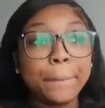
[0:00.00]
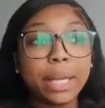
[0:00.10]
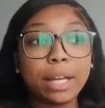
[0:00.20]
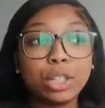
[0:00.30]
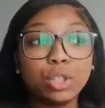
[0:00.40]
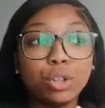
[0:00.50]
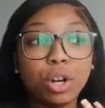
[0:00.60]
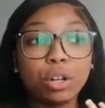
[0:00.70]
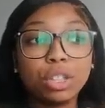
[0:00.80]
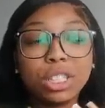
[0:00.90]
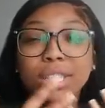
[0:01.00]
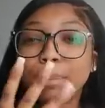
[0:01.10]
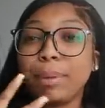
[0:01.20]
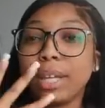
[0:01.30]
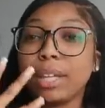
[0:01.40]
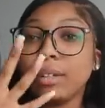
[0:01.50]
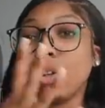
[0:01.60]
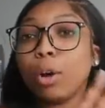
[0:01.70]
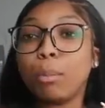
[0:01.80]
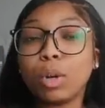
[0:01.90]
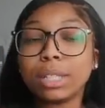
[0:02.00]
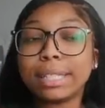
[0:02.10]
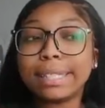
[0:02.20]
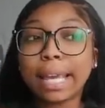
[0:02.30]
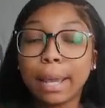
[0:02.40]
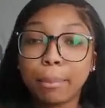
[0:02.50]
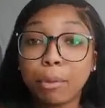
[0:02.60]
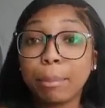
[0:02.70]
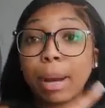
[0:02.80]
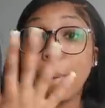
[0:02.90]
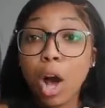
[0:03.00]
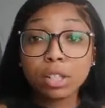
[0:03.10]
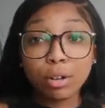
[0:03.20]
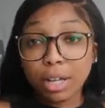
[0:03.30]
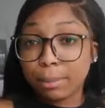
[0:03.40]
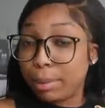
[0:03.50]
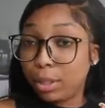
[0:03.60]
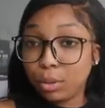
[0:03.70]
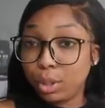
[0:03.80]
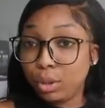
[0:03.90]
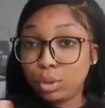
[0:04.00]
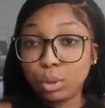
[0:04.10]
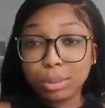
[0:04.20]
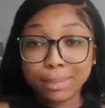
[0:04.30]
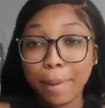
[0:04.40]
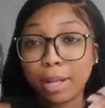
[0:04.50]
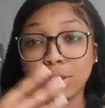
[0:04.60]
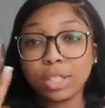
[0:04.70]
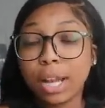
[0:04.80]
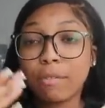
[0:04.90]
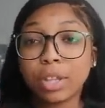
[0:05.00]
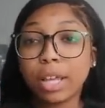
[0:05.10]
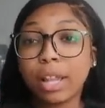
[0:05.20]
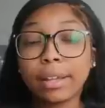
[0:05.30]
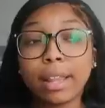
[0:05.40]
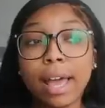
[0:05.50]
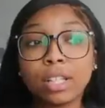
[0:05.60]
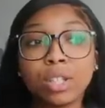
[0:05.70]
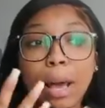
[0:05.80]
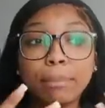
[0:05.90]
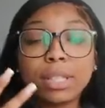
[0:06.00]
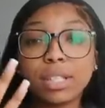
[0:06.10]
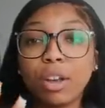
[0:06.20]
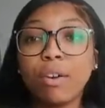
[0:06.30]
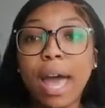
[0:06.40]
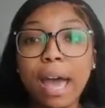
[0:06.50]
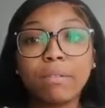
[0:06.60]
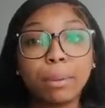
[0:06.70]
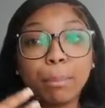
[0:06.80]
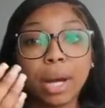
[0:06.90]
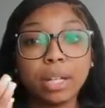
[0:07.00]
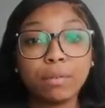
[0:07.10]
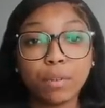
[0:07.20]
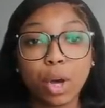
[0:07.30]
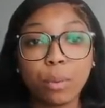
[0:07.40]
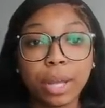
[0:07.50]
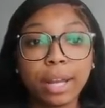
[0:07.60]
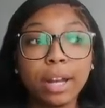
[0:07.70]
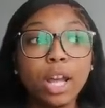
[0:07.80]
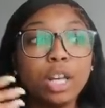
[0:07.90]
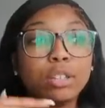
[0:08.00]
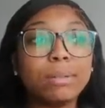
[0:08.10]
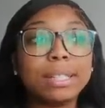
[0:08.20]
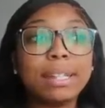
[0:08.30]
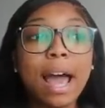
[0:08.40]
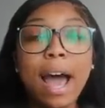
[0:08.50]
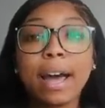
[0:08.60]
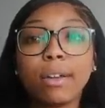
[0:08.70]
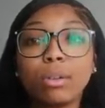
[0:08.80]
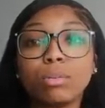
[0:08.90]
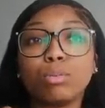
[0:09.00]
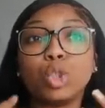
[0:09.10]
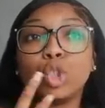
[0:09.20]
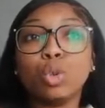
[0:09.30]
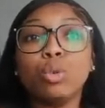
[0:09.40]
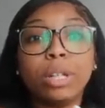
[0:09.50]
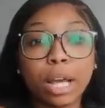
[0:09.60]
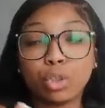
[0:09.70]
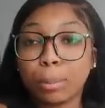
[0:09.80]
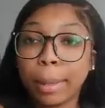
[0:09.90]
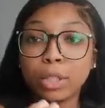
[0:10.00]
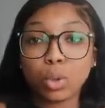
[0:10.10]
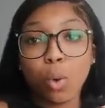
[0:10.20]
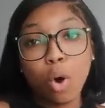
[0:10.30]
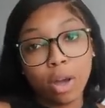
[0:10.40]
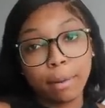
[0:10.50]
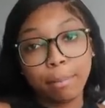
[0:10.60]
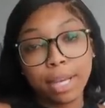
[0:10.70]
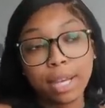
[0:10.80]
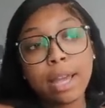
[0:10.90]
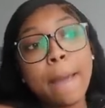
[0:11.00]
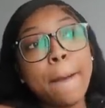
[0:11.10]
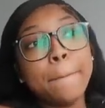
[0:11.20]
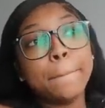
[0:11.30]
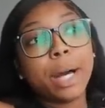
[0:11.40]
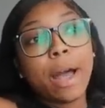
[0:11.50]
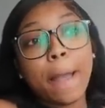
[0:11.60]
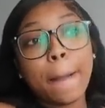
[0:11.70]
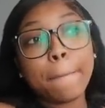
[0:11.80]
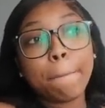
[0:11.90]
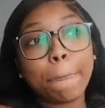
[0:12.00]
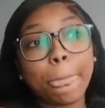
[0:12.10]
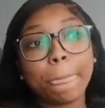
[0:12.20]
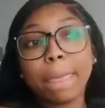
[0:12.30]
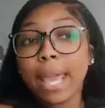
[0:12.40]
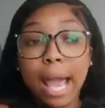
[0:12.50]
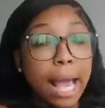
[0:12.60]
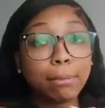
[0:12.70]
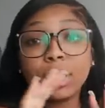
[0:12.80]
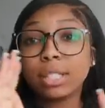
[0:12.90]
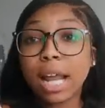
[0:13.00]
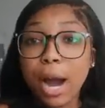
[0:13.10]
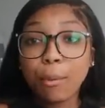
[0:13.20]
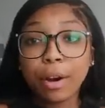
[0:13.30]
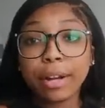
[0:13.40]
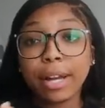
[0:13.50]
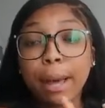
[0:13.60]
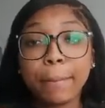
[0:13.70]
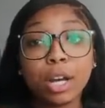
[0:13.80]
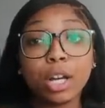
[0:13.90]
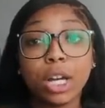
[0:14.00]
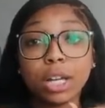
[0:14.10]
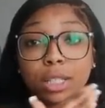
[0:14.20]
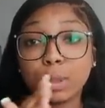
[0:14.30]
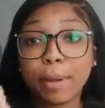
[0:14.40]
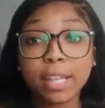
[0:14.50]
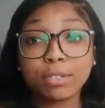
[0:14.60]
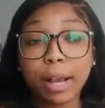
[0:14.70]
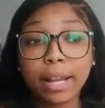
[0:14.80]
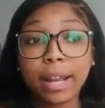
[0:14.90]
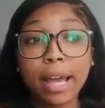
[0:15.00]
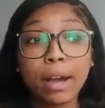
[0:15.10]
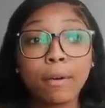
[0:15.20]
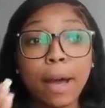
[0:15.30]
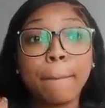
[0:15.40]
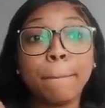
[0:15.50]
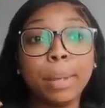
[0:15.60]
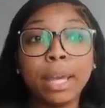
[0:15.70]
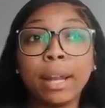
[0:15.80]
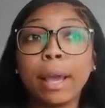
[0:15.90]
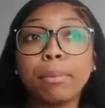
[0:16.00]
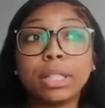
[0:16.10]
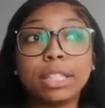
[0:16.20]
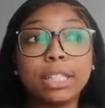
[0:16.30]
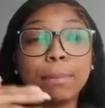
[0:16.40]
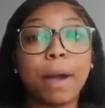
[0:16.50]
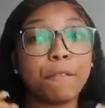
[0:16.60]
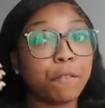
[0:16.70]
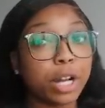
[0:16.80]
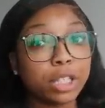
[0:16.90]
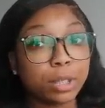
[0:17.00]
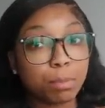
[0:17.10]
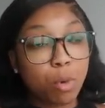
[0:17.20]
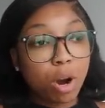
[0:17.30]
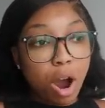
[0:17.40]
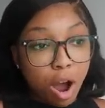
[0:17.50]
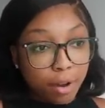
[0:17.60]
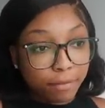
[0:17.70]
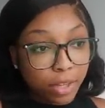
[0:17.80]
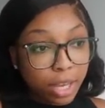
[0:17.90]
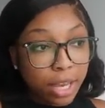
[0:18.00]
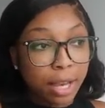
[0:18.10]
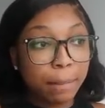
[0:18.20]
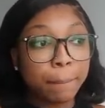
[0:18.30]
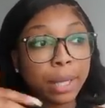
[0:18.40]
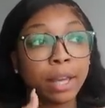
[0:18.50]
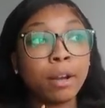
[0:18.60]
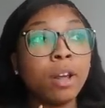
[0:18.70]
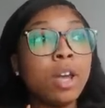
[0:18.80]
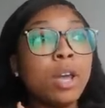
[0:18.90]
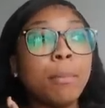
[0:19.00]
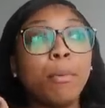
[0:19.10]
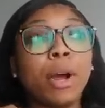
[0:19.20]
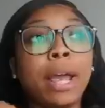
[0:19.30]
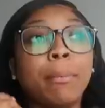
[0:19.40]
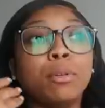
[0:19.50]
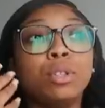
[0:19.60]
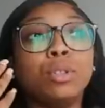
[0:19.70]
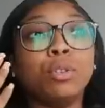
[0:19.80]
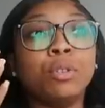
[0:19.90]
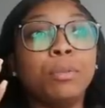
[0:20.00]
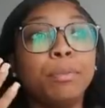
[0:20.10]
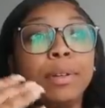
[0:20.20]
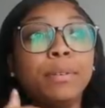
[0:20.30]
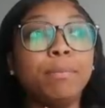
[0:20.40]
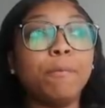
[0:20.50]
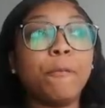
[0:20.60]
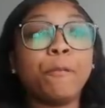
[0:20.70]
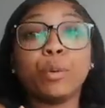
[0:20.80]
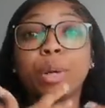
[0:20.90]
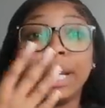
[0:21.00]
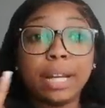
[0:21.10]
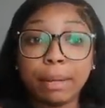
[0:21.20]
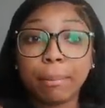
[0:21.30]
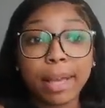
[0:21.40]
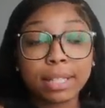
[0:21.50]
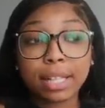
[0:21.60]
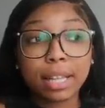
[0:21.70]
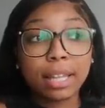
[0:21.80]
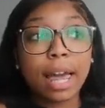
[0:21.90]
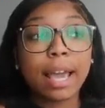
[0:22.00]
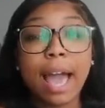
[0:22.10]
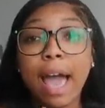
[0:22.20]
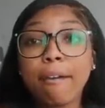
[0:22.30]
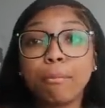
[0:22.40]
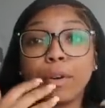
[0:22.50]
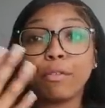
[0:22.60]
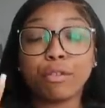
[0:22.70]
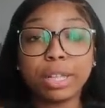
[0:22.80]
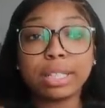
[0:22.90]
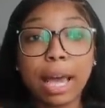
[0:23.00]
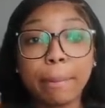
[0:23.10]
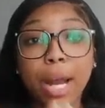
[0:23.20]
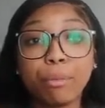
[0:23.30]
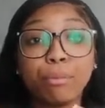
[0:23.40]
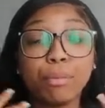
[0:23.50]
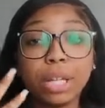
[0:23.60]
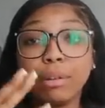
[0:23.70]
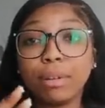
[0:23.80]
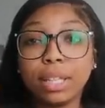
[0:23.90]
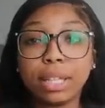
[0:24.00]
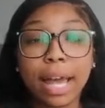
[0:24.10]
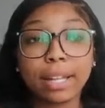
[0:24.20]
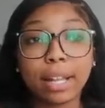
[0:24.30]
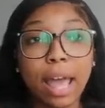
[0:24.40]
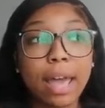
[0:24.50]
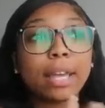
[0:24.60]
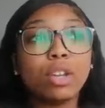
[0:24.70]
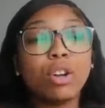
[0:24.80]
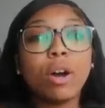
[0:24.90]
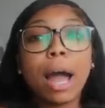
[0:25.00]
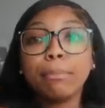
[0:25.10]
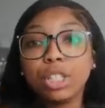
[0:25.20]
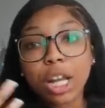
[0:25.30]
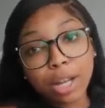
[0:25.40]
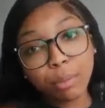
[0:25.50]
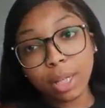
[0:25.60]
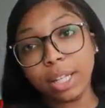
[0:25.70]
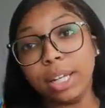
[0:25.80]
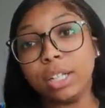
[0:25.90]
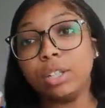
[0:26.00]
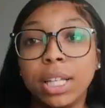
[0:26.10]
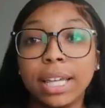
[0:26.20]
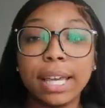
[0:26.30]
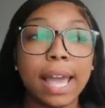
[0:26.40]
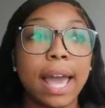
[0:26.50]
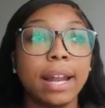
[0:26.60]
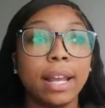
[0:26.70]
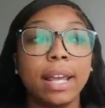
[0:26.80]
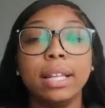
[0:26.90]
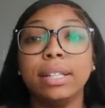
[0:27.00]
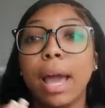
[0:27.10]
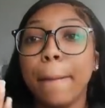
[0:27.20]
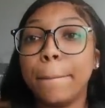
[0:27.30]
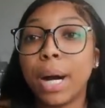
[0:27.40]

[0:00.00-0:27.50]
because you know just to be you know more stable but i'm also going to be doing youtube and sponsors and everything like that so i'm still having money flow in so it's not too detrimental on me but yeah, I'm just not worried and I'm in a good space right now. I'm being able to see my friends more often, being more able to be free basically. Like I have more free time and I really, really like that. Like, you know, I'm genuinely looking at it in a